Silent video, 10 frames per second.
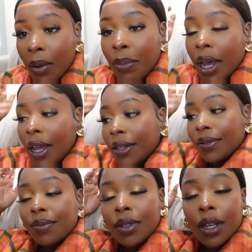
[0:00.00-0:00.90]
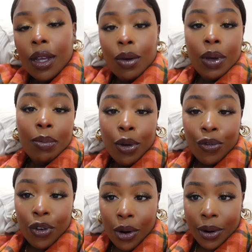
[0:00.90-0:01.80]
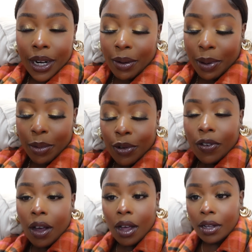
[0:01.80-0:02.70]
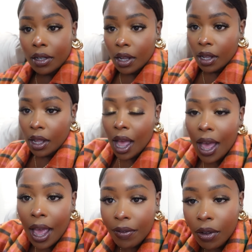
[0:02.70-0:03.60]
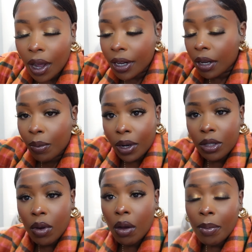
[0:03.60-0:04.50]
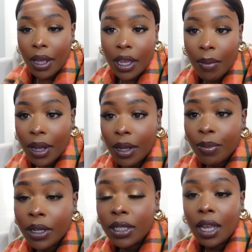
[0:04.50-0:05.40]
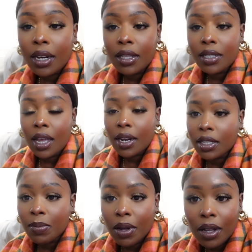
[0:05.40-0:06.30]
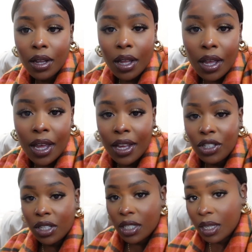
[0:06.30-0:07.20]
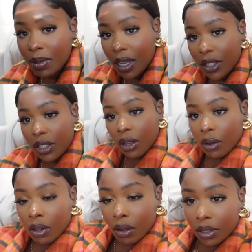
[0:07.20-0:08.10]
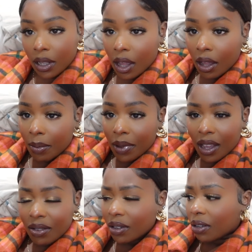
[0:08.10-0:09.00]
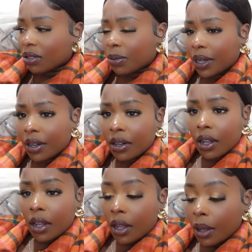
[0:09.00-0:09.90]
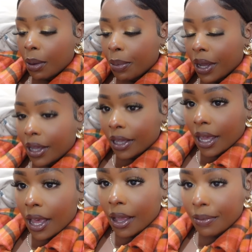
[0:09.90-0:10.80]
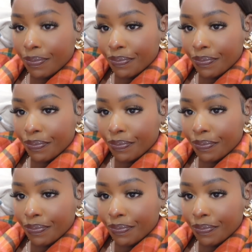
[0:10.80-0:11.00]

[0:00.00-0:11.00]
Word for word: But we move forward and we move on. I have no idea what's wrong with my camera. I keep resetting the settings, but it just seems like it's so close up. I don't know, it's weird. But yeah.